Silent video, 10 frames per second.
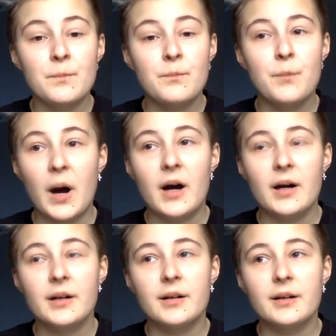
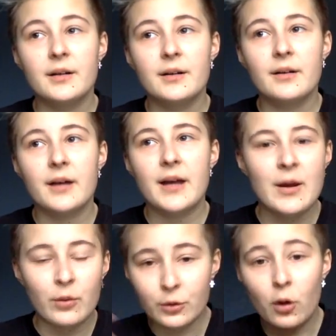But
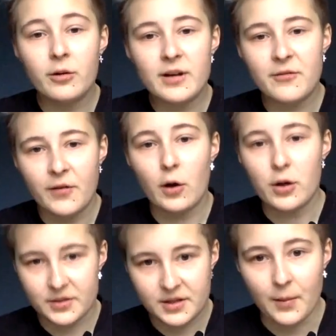it will not only fill
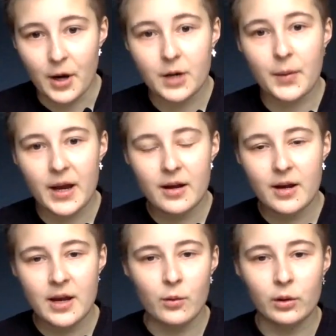your stomach, but
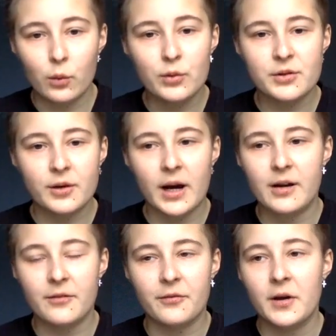it will also
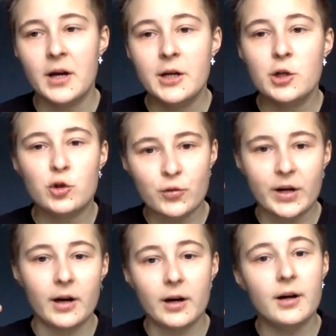kind of
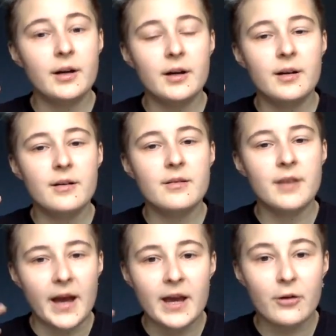trigger
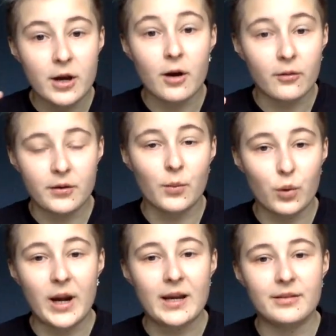that area of your
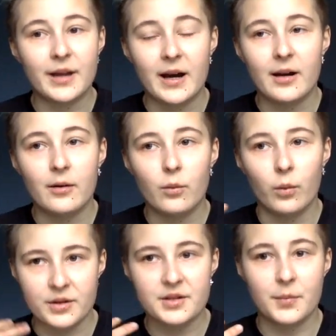brain that
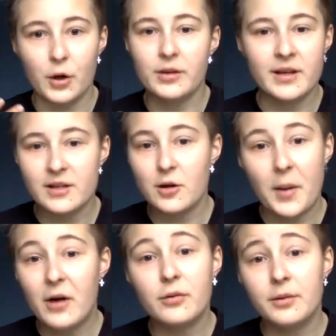wants to put things in your
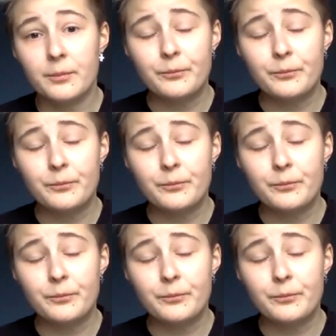mouth.